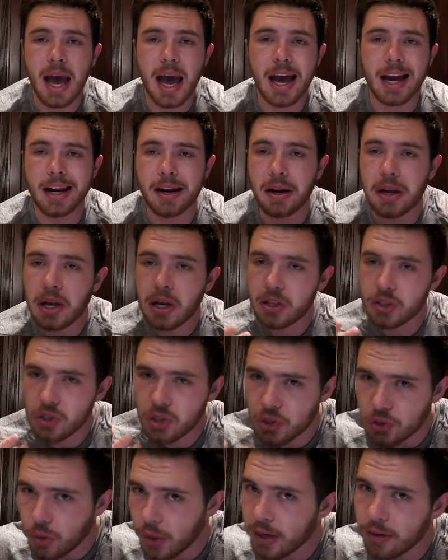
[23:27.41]
and
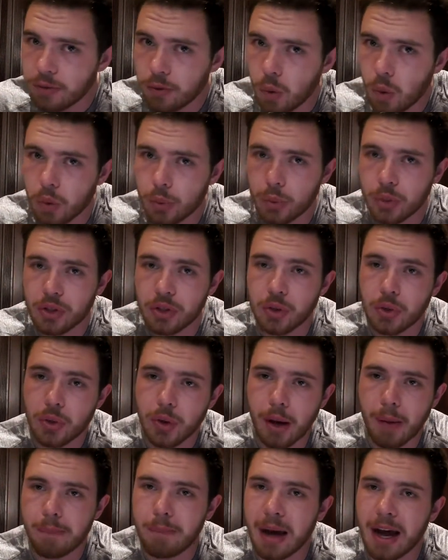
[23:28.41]
straightforward with
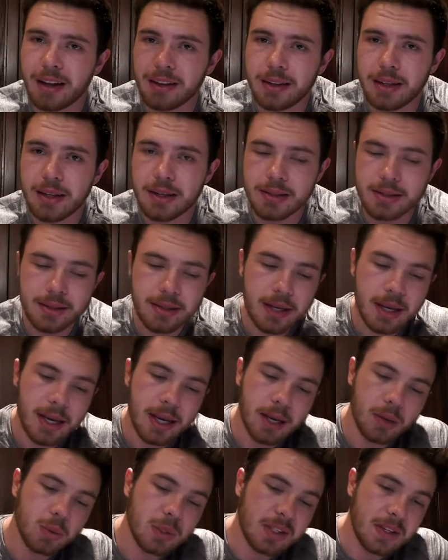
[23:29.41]
you about this.
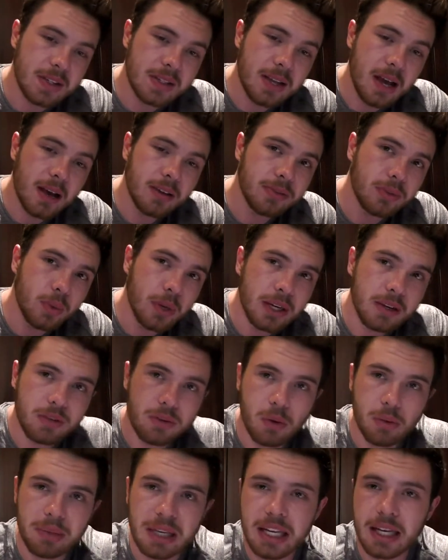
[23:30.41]
It was a tough week
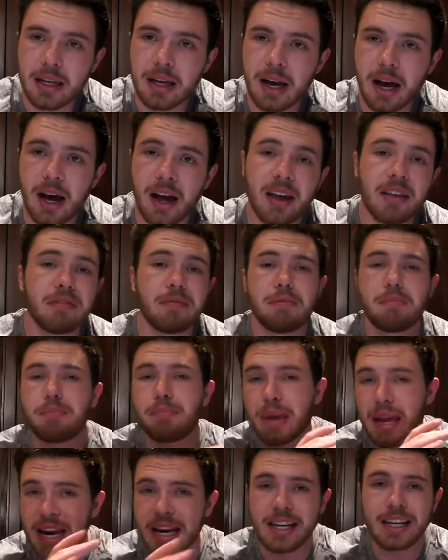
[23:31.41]
for me. I've
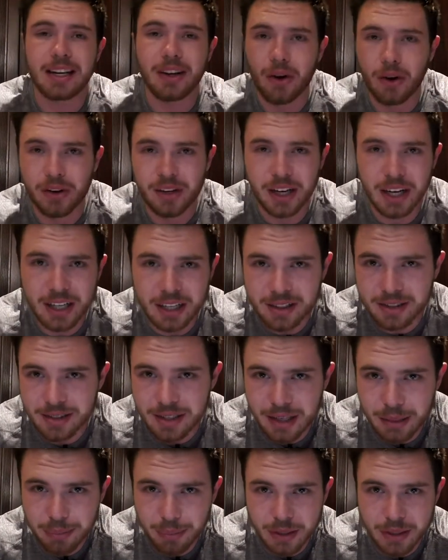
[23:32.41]
barely gotten any
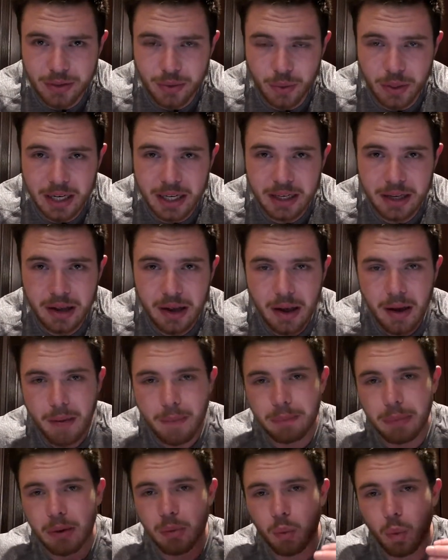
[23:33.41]
sleep this week.
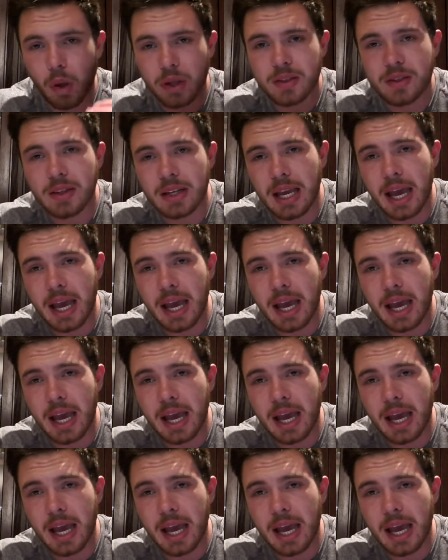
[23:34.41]
But once